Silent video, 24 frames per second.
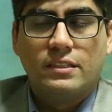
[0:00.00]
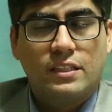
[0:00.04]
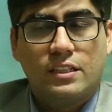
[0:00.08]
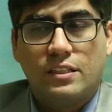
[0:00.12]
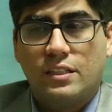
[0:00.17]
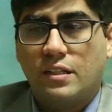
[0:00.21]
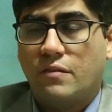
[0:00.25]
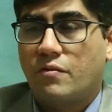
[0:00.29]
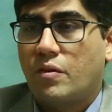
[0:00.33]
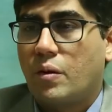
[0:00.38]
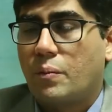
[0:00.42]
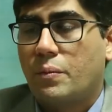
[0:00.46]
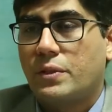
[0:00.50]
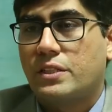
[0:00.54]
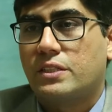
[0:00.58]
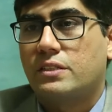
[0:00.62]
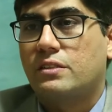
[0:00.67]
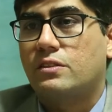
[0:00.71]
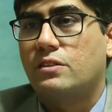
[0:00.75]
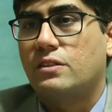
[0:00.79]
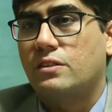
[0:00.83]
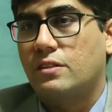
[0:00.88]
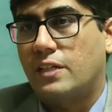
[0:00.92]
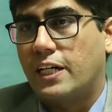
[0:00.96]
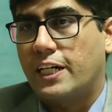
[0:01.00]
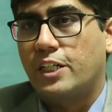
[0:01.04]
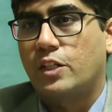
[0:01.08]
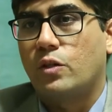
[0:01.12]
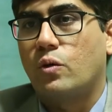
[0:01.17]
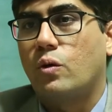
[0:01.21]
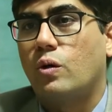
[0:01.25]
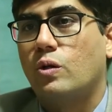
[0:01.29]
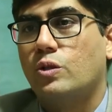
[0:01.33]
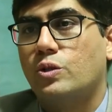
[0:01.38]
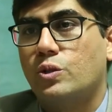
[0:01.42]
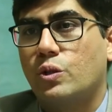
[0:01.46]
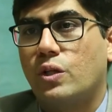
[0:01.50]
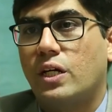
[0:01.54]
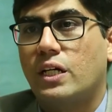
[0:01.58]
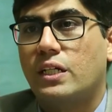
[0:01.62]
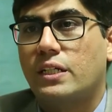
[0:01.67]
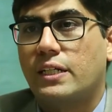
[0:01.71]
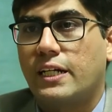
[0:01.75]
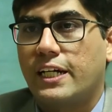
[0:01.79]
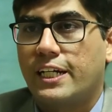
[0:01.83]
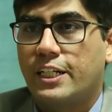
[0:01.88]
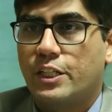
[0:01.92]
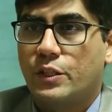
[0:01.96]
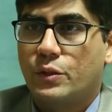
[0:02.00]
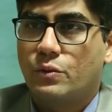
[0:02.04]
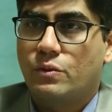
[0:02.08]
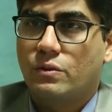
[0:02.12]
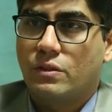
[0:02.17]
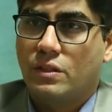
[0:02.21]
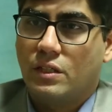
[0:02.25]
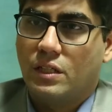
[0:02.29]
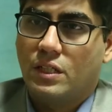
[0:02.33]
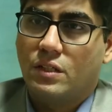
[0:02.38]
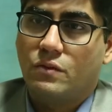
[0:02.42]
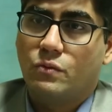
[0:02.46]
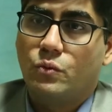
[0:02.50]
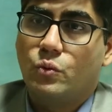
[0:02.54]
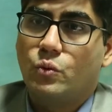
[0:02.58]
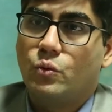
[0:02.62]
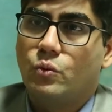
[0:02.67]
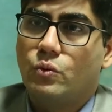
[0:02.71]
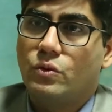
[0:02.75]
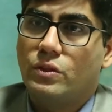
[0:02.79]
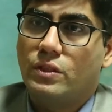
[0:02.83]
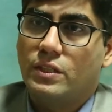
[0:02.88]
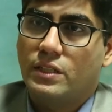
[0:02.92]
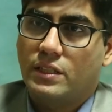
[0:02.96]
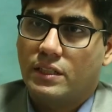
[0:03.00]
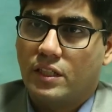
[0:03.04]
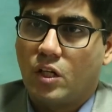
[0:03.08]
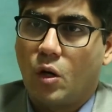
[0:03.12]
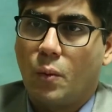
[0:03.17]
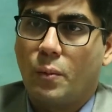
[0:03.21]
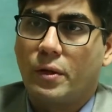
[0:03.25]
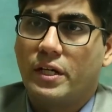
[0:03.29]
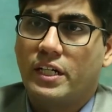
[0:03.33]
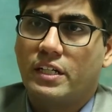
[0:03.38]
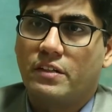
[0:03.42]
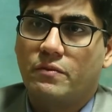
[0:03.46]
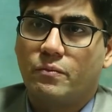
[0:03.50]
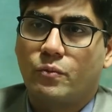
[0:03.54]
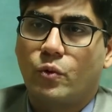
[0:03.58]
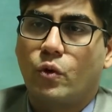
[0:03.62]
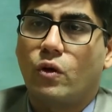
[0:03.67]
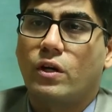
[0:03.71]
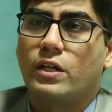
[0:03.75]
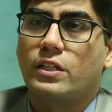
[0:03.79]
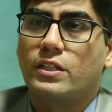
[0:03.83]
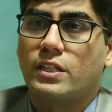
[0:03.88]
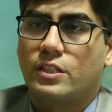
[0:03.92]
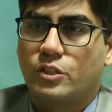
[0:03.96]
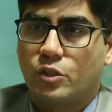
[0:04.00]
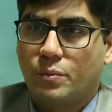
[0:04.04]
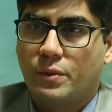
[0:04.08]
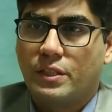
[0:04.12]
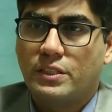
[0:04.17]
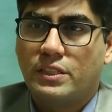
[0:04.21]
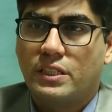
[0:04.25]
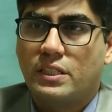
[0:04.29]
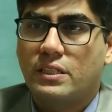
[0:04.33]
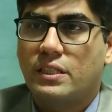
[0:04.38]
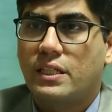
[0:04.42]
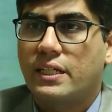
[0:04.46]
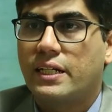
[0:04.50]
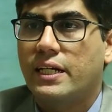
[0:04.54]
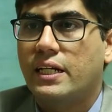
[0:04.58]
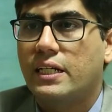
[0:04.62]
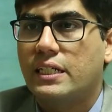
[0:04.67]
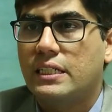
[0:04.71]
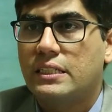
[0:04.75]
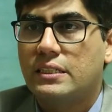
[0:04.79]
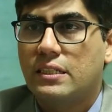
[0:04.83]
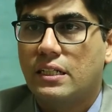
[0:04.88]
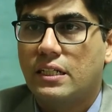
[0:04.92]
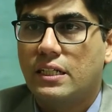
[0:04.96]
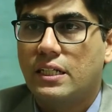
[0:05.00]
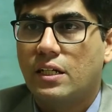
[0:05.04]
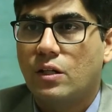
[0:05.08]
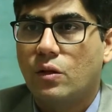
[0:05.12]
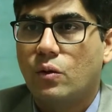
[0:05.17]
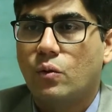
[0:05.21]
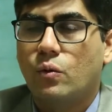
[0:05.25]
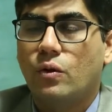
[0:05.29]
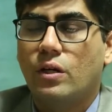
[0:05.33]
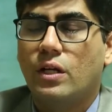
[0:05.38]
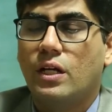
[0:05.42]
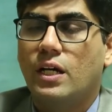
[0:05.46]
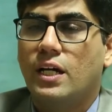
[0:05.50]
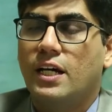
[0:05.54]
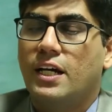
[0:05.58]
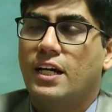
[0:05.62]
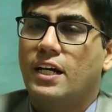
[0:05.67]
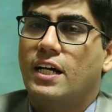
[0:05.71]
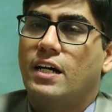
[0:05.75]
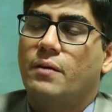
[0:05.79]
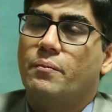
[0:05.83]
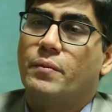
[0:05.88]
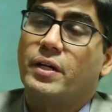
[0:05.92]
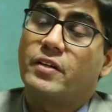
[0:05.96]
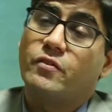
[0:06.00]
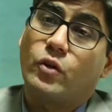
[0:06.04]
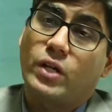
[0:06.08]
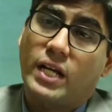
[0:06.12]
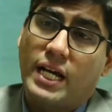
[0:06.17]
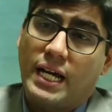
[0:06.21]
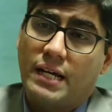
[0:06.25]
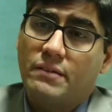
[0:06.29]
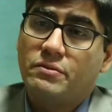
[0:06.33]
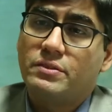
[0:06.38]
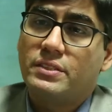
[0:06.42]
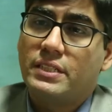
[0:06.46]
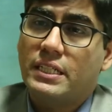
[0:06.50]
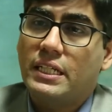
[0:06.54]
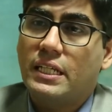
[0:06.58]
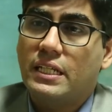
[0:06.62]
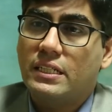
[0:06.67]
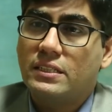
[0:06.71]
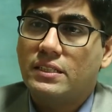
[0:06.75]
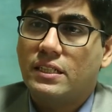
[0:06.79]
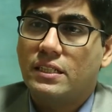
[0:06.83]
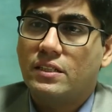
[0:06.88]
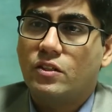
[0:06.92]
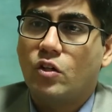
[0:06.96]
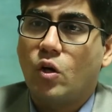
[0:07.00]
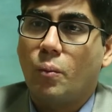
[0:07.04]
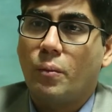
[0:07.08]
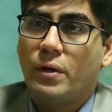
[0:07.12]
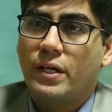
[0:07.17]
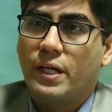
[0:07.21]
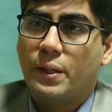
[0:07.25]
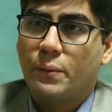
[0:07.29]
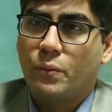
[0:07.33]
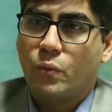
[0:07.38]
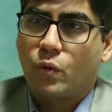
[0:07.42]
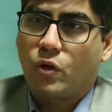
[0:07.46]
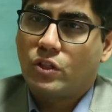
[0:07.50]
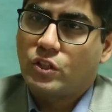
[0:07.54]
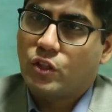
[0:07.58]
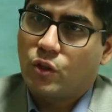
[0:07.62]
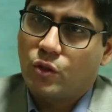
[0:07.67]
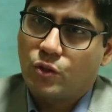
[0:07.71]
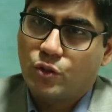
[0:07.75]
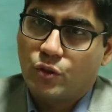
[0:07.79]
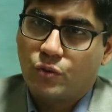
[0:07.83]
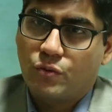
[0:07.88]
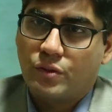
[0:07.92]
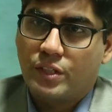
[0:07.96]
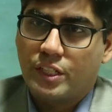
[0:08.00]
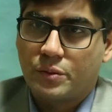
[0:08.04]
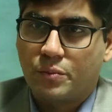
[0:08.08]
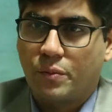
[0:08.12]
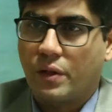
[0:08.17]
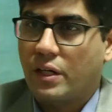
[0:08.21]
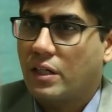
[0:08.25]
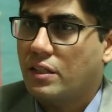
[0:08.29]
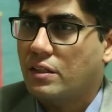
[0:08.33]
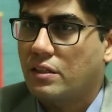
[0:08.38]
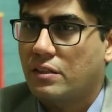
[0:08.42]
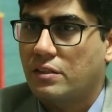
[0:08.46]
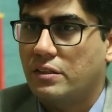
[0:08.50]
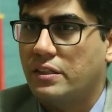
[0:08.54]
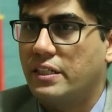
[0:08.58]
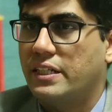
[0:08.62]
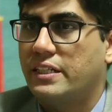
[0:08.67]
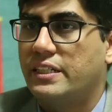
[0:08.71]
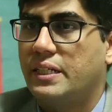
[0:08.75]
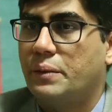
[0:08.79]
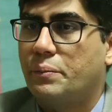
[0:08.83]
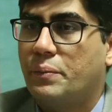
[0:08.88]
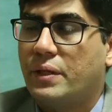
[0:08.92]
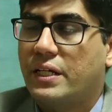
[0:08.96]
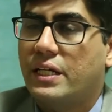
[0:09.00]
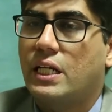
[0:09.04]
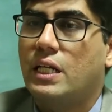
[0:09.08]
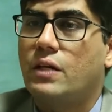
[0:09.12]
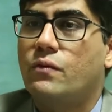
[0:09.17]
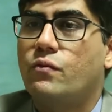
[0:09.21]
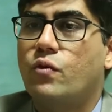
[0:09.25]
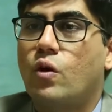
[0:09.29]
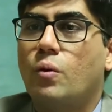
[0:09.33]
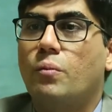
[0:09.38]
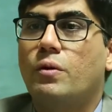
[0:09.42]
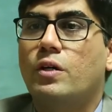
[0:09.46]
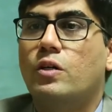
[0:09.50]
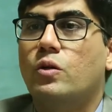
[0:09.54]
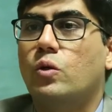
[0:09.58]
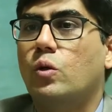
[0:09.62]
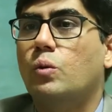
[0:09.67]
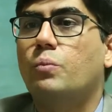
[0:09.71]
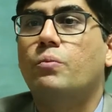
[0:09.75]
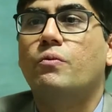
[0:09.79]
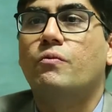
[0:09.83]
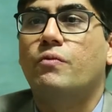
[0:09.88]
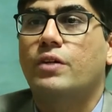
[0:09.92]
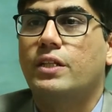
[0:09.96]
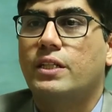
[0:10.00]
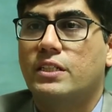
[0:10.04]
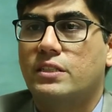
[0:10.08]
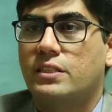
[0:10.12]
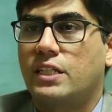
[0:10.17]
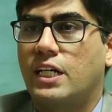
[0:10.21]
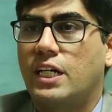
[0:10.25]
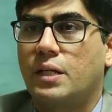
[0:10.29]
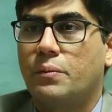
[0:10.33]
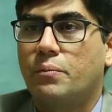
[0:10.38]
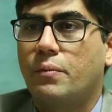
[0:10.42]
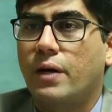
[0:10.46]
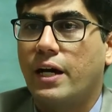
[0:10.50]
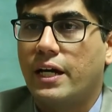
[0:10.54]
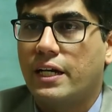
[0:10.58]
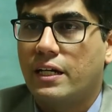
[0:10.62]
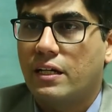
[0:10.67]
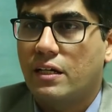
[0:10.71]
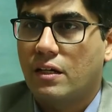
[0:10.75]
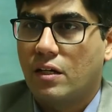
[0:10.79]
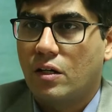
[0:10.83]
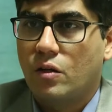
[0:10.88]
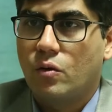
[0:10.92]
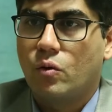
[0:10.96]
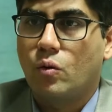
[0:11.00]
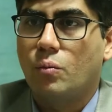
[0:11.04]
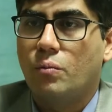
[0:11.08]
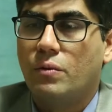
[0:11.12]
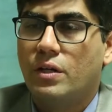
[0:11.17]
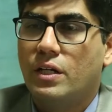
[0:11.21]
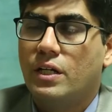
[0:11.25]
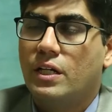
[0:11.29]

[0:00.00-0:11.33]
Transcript: See, developers right now also are trying to woo government employees. As you mentioned, they get easily a loan. But what I have seen is that government employees are also very smart. They typically form a group when they start buying a home.